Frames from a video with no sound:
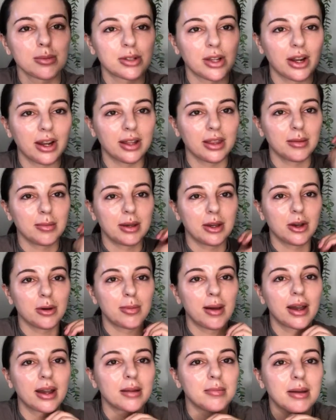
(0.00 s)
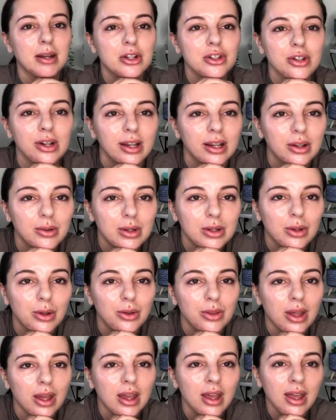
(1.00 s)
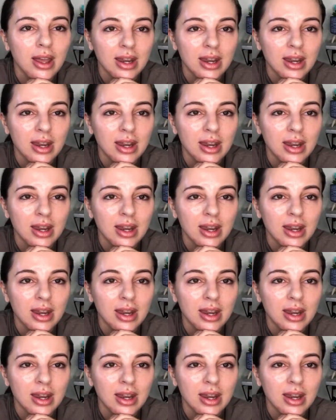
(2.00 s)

Sorry, let me go back and make sure I can read the whole thing.